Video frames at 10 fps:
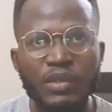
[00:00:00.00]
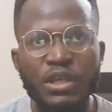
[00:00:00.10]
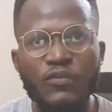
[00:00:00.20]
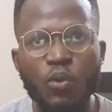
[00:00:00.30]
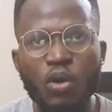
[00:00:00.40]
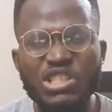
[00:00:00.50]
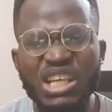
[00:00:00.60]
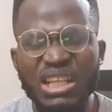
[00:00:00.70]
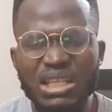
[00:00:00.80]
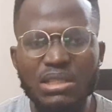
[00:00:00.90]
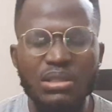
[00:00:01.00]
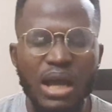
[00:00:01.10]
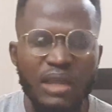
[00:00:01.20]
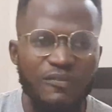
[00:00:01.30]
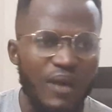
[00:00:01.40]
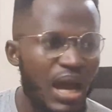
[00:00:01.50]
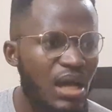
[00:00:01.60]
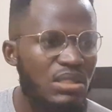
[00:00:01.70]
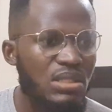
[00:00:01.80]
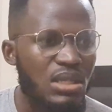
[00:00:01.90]
If you watch clean
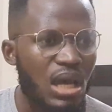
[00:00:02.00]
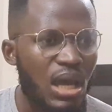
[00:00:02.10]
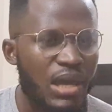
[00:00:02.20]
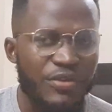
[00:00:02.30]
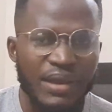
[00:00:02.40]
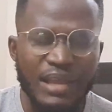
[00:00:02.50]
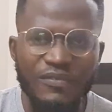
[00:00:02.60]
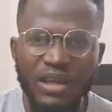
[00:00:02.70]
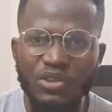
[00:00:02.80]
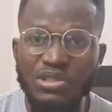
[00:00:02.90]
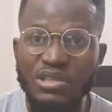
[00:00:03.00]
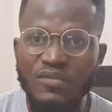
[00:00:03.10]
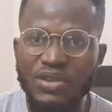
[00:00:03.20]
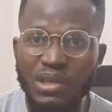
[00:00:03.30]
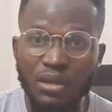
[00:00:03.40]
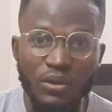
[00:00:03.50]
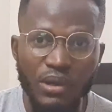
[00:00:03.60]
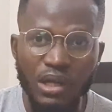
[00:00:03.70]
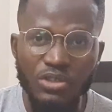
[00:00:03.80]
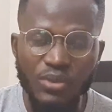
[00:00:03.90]
adverts, uh, aerial adverts on T V and all
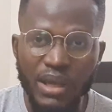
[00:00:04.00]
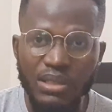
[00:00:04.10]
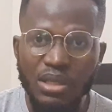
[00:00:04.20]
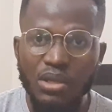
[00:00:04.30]
that, right?